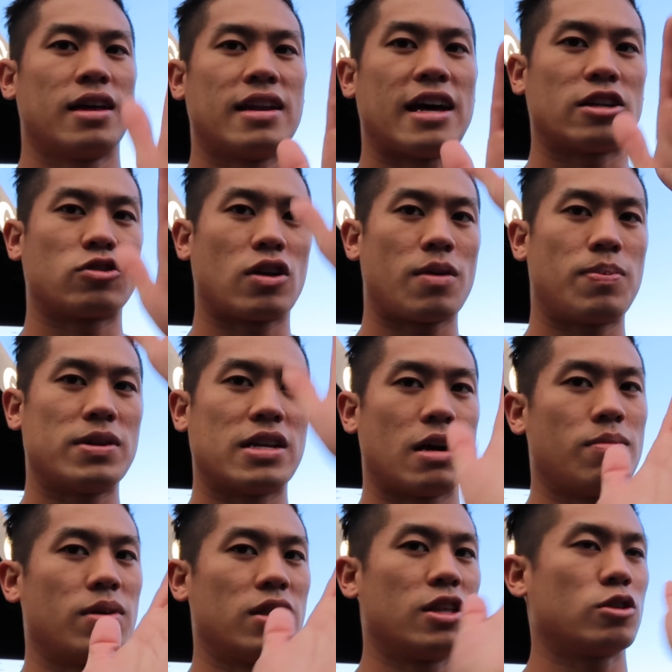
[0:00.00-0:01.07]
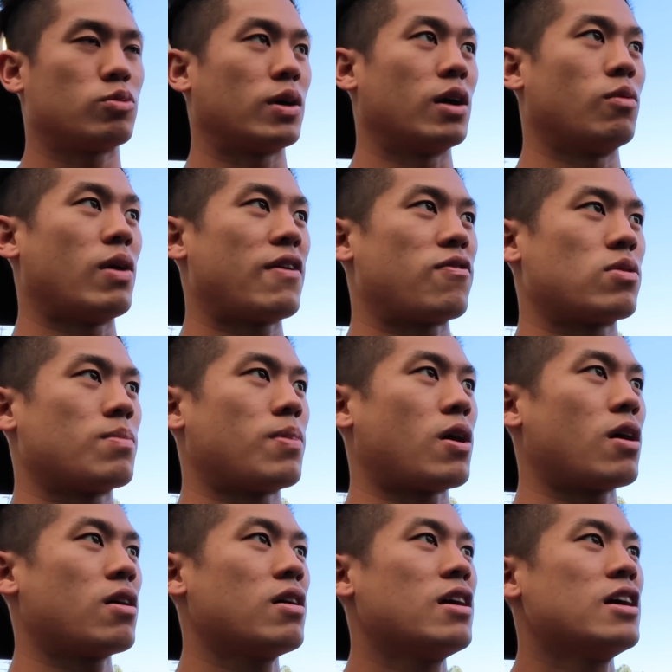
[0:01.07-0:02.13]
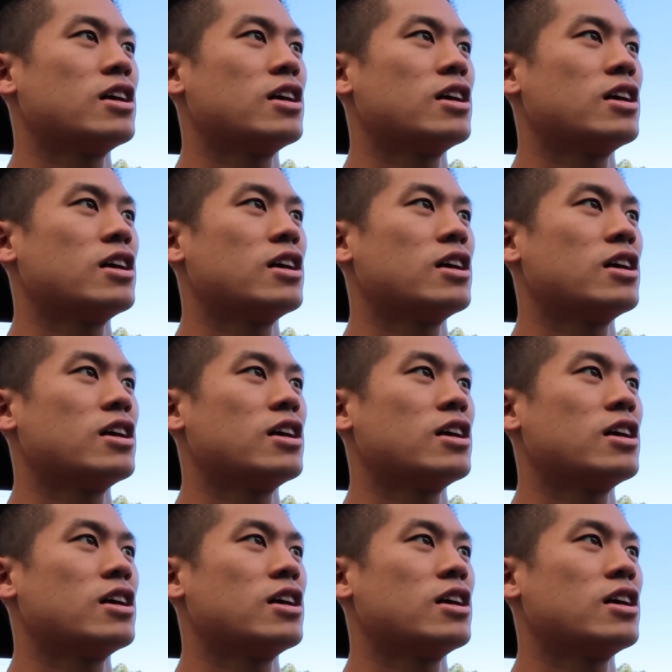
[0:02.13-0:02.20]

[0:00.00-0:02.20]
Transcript: not straight up and down, but this way, away from the bar.